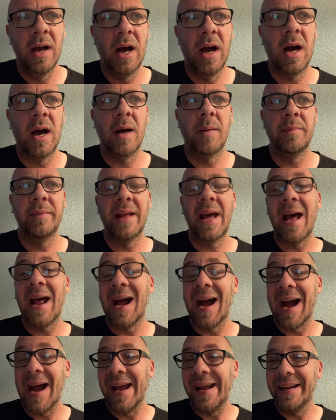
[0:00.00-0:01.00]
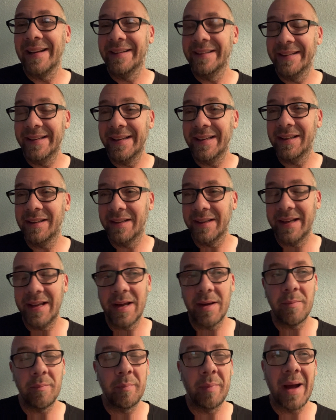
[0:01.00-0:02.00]
that I needed to
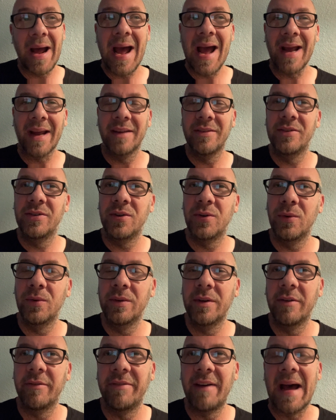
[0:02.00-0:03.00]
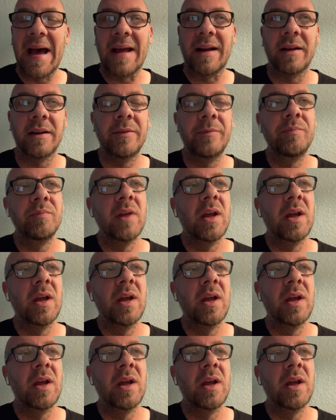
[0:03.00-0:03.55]
get back to Nevada.